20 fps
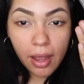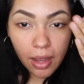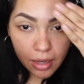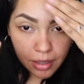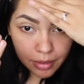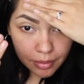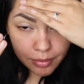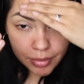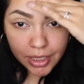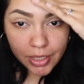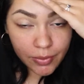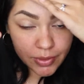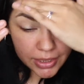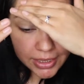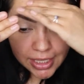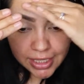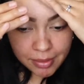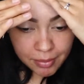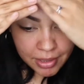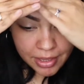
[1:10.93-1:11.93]
but he was
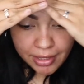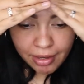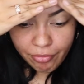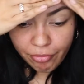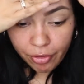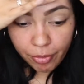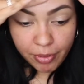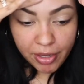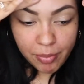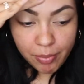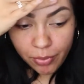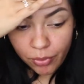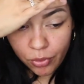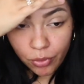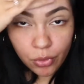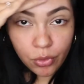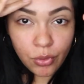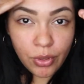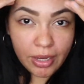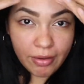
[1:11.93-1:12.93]
telling me that for
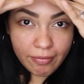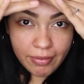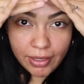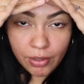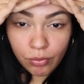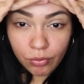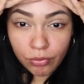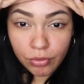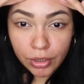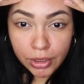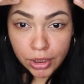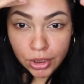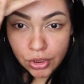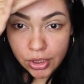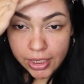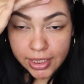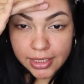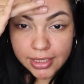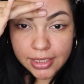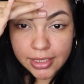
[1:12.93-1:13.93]
people who have like really
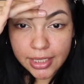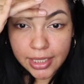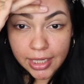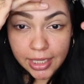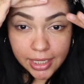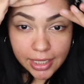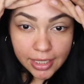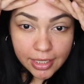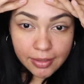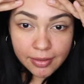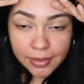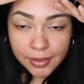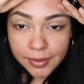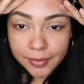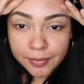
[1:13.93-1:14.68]
dry skin,